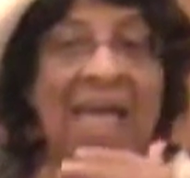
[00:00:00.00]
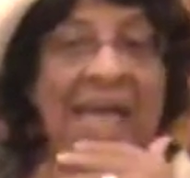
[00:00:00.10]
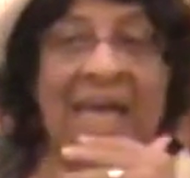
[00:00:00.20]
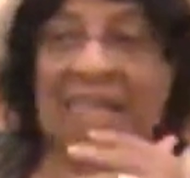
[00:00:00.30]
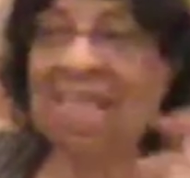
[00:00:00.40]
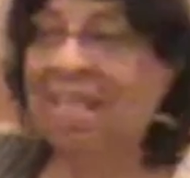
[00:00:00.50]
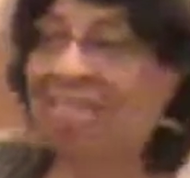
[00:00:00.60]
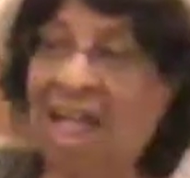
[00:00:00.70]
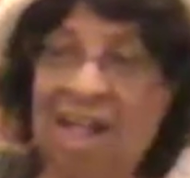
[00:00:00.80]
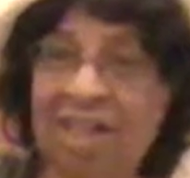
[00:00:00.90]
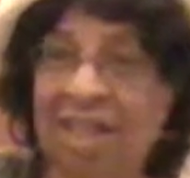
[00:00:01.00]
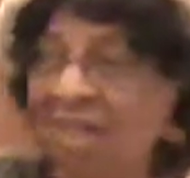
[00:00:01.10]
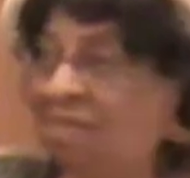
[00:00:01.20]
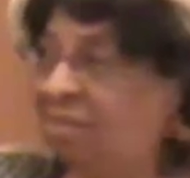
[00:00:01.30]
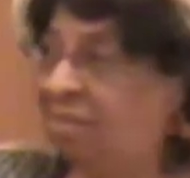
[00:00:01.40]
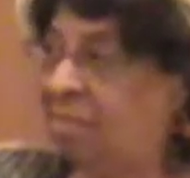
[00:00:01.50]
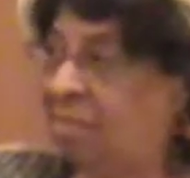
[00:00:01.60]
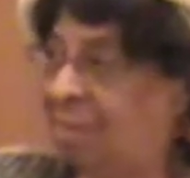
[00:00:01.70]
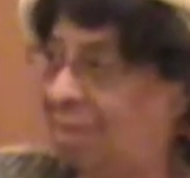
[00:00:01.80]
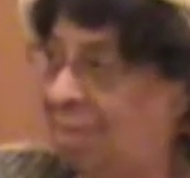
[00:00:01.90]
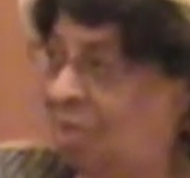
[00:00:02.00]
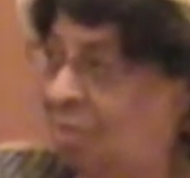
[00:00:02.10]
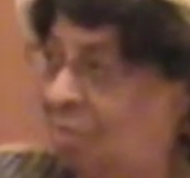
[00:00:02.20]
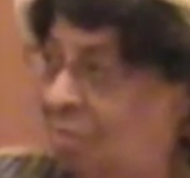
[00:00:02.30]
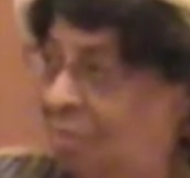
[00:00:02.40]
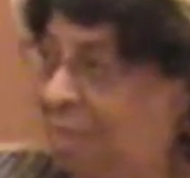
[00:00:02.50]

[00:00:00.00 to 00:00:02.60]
And he didn't tell her not to, you know,